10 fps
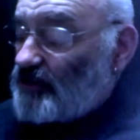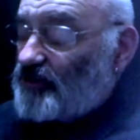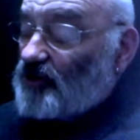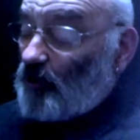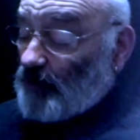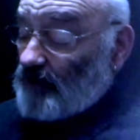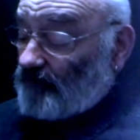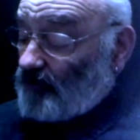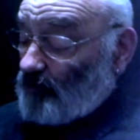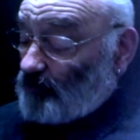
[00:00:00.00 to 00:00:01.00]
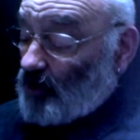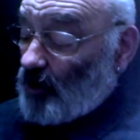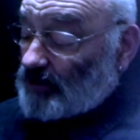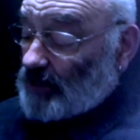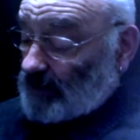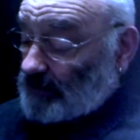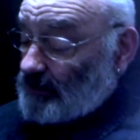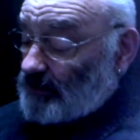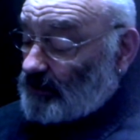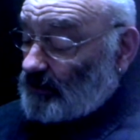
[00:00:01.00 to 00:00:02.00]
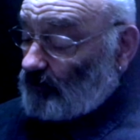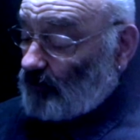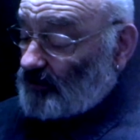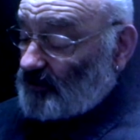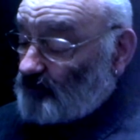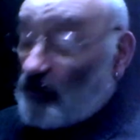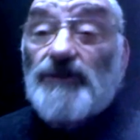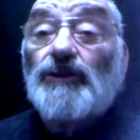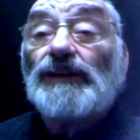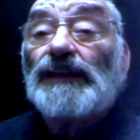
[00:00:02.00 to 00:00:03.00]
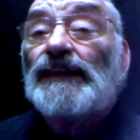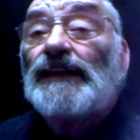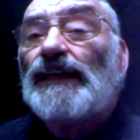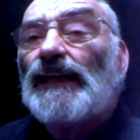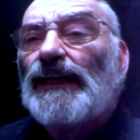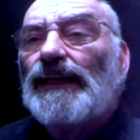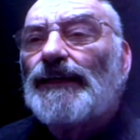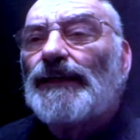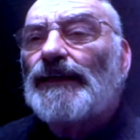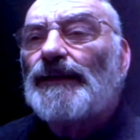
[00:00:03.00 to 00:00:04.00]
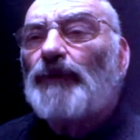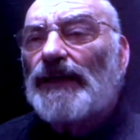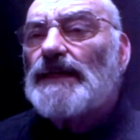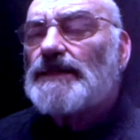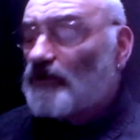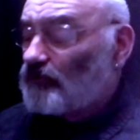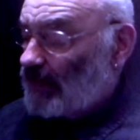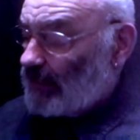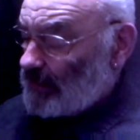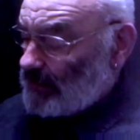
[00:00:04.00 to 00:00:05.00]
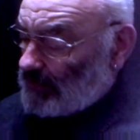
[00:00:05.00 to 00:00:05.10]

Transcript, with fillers: shopping from Costcutters wasn't special, but he eats okay.